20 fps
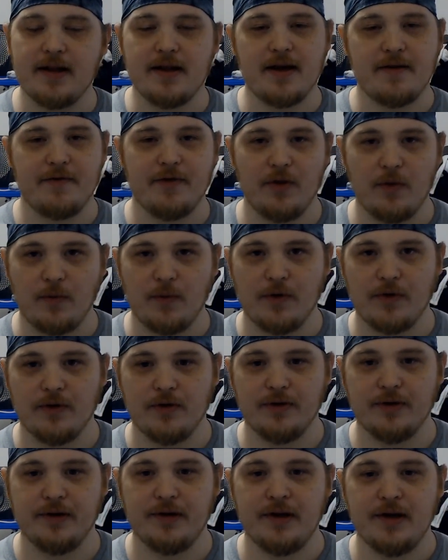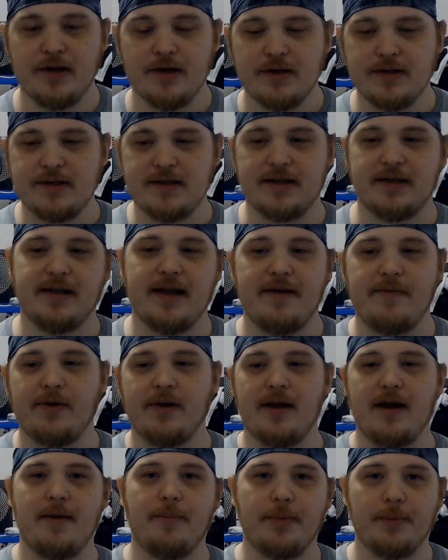enough in the world to
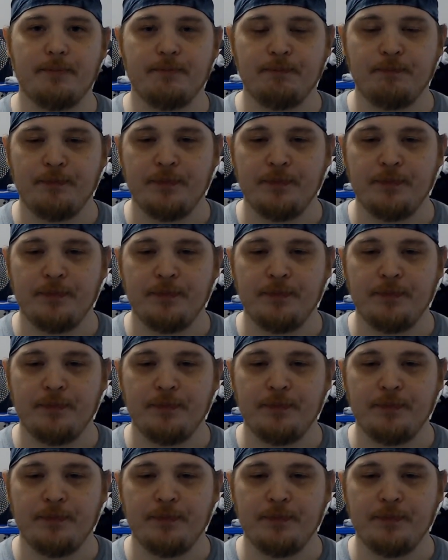level up.